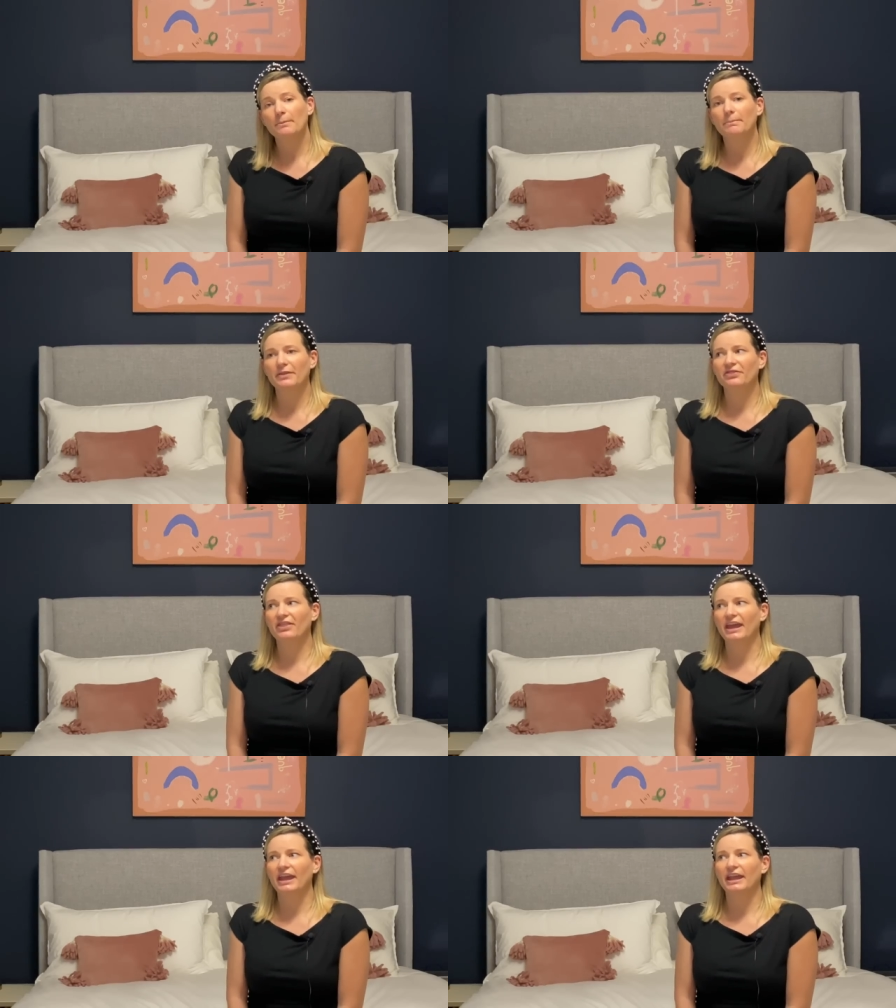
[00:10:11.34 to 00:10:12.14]
but
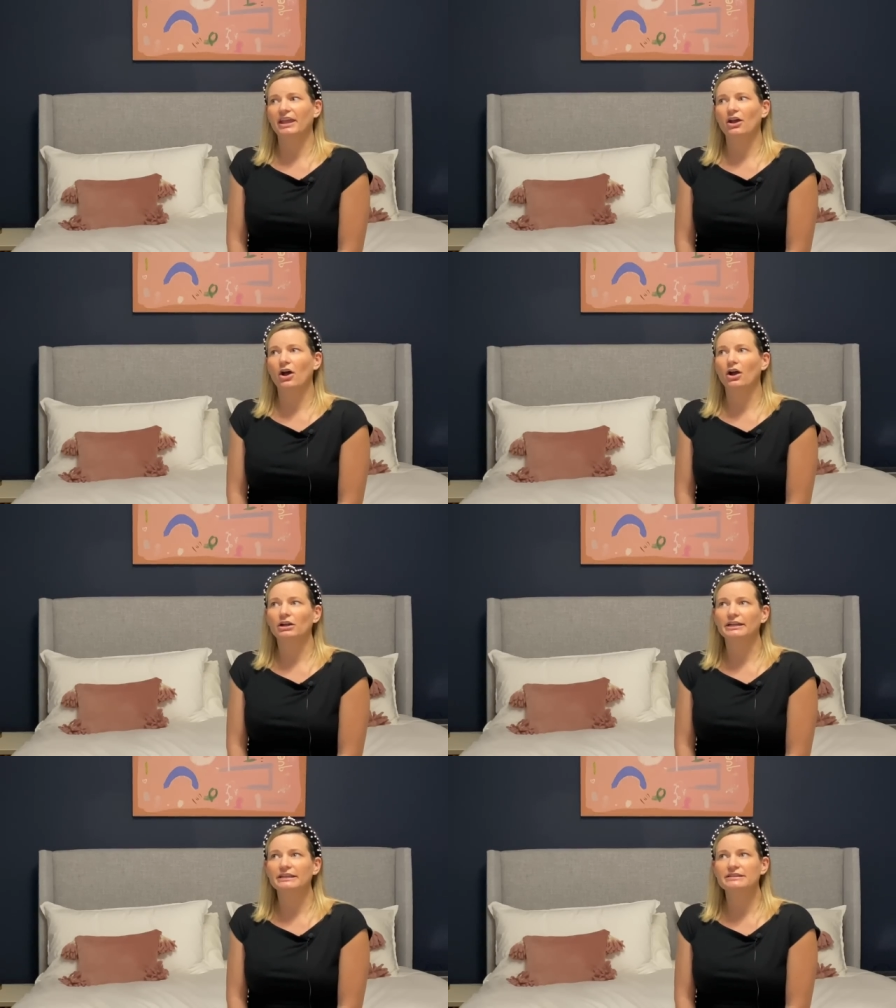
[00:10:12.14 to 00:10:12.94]
they
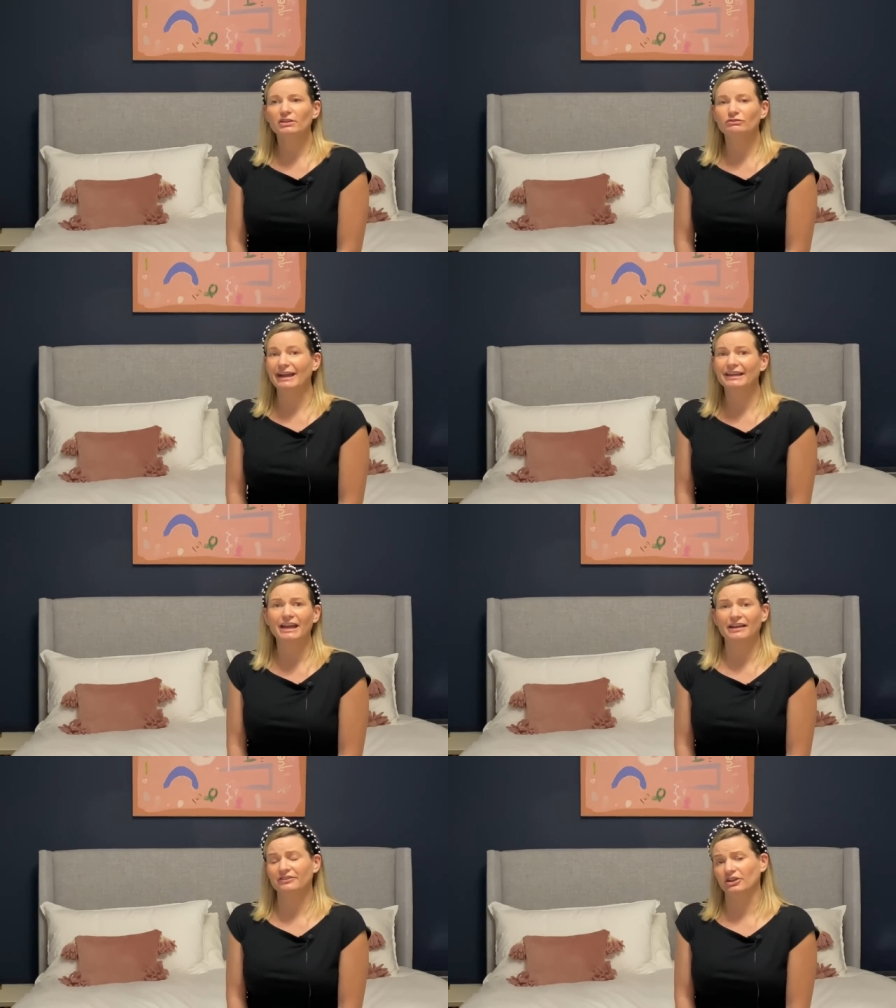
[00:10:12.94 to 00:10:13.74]
aren't
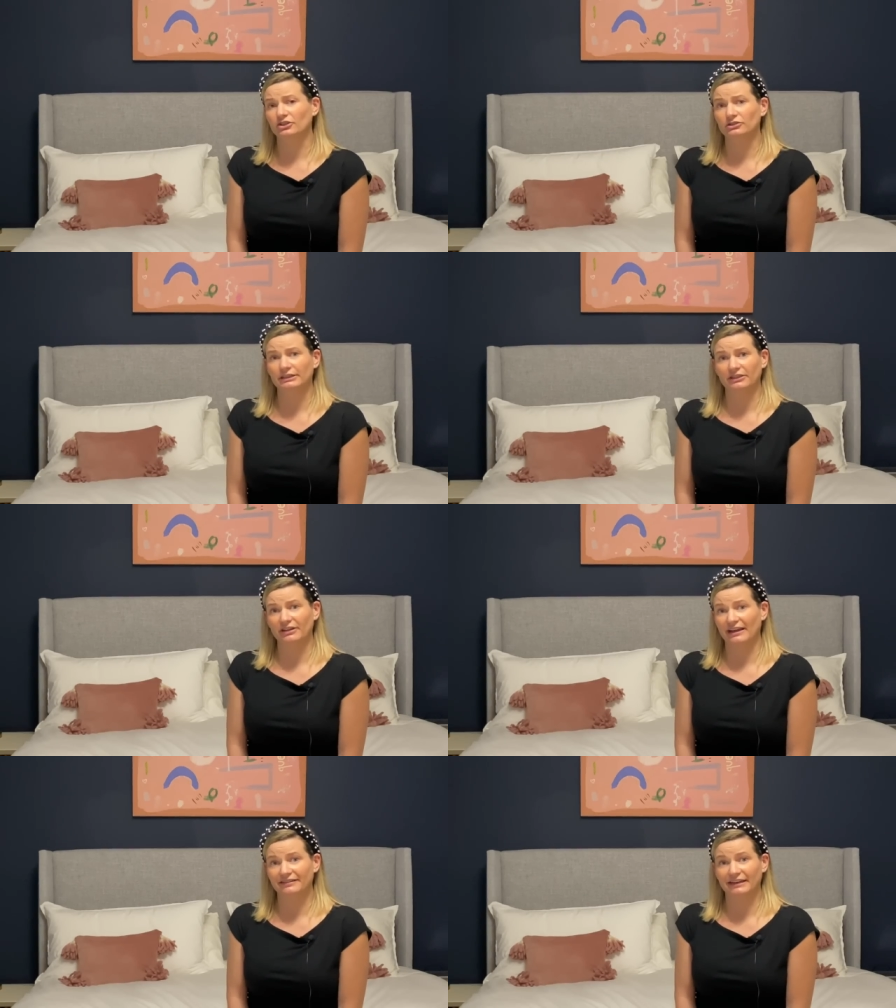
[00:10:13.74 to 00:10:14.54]
recognized on earlier
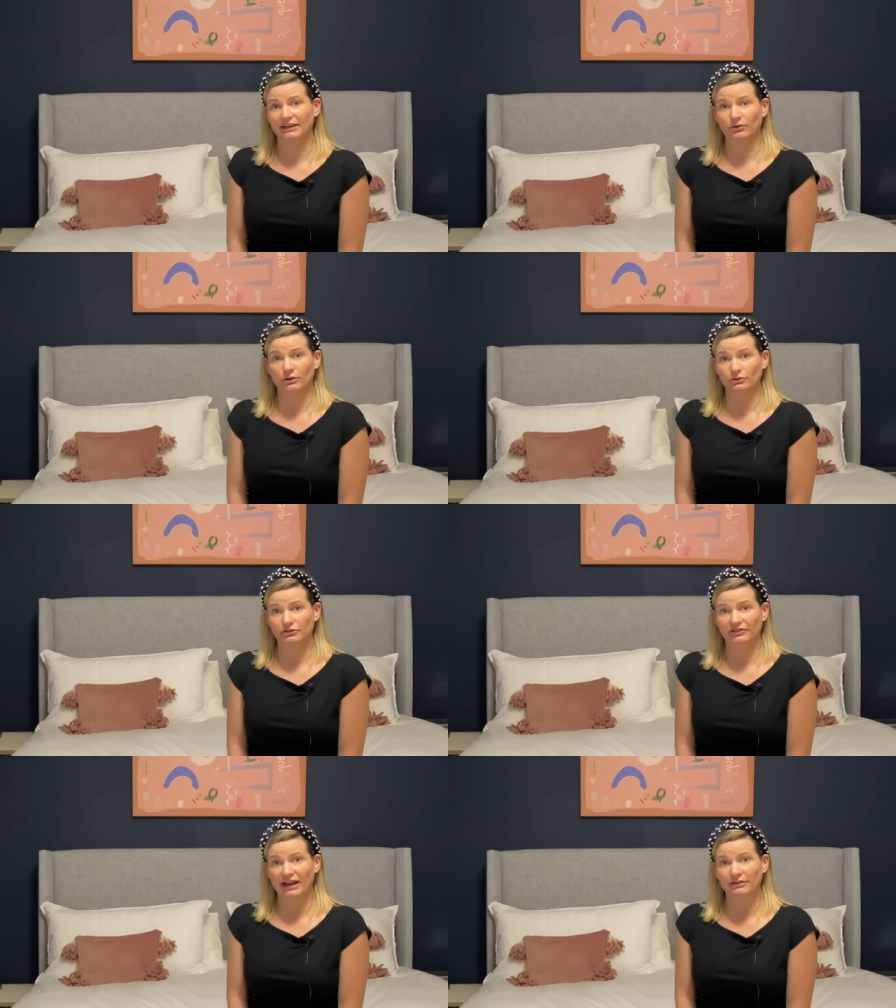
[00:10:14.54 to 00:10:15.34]
testing or
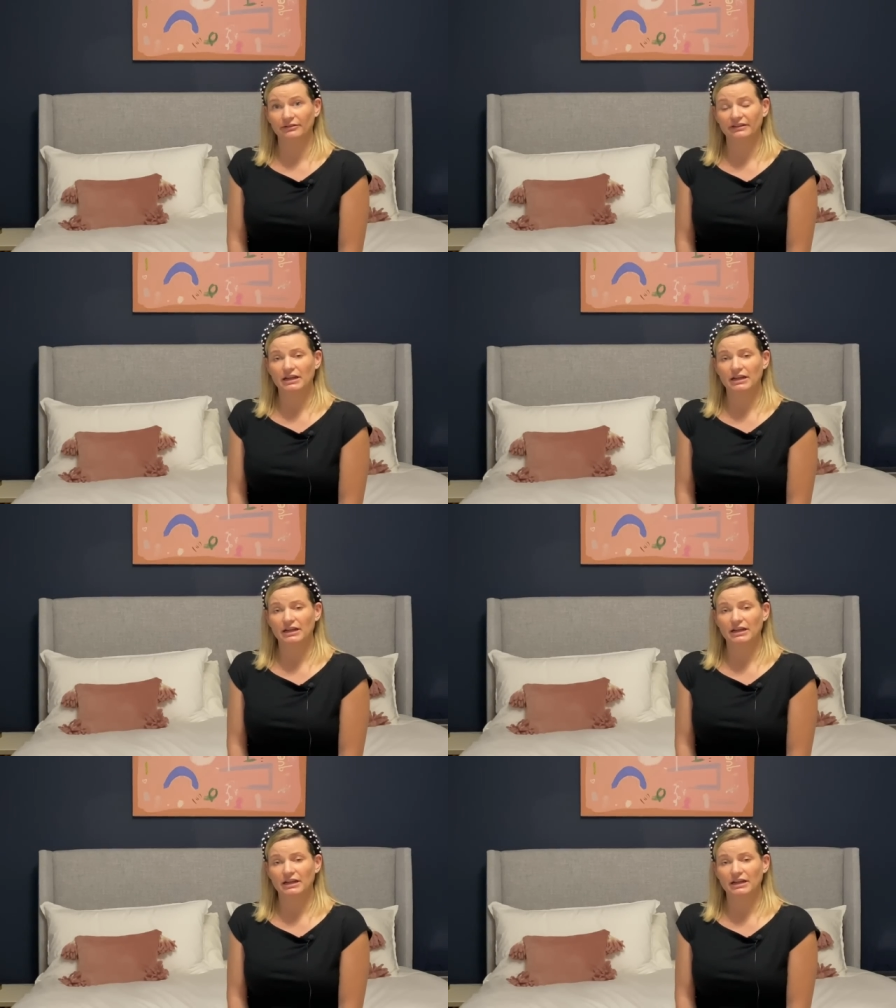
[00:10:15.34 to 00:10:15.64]
ultrasounds.